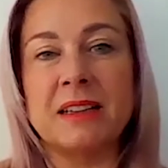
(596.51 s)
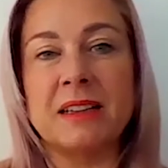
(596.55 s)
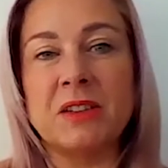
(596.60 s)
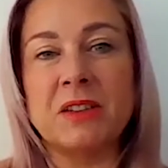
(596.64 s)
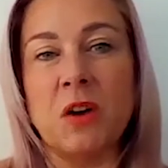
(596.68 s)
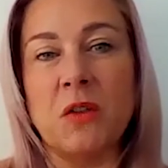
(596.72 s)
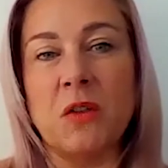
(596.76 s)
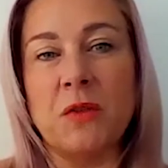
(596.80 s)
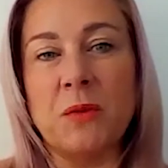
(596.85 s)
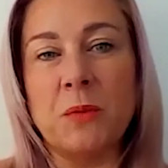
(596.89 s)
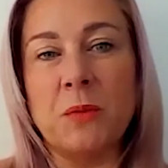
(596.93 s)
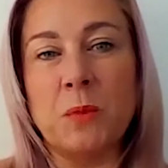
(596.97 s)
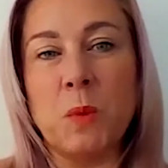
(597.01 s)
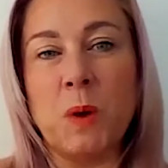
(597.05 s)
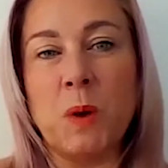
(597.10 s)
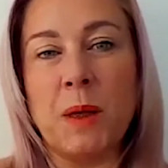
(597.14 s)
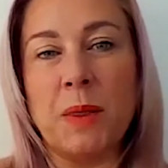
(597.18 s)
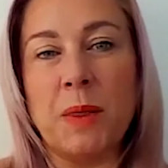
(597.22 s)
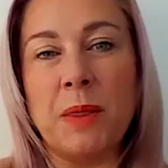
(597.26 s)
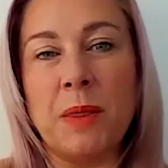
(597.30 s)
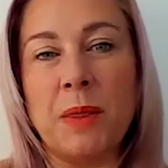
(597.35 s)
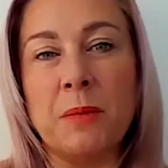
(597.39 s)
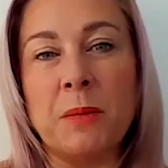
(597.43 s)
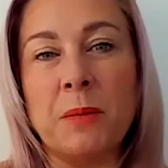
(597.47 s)
is often
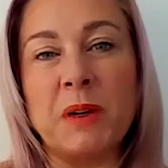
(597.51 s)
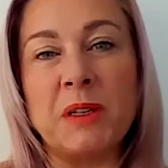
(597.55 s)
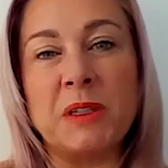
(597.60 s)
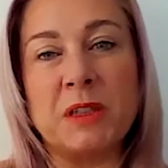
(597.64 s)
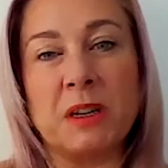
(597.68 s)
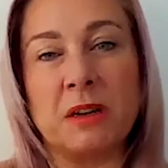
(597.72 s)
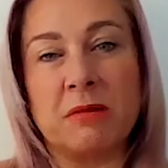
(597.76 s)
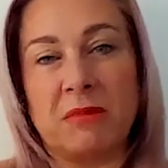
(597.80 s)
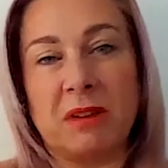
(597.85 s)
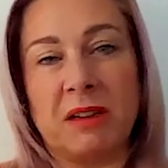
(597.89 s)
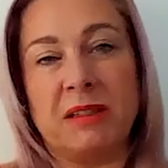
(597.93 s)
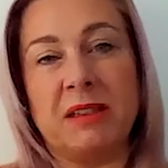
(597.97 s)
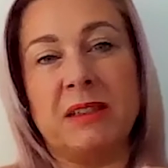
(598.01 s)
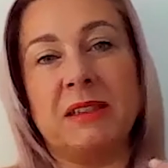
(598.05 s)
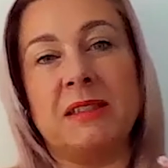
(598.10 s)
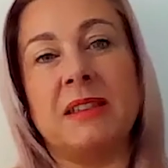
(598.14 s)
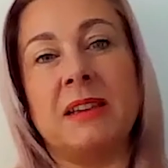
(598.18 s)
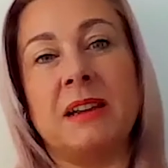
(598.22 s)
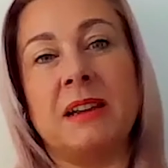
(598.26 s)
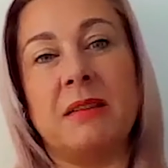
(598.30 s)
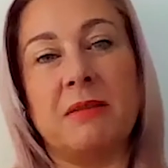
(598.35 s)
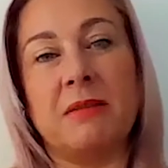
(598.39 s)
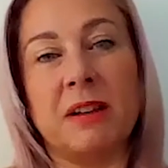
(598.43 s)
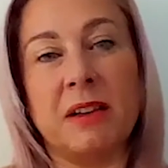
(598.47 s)
one that we don't
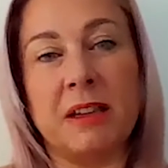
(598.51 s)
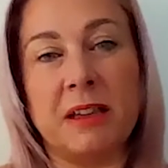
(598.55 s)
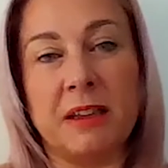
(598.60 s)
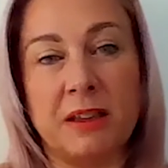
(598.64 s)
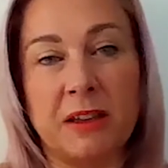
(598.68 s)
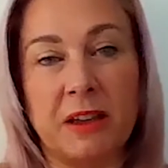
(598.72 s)
necessarily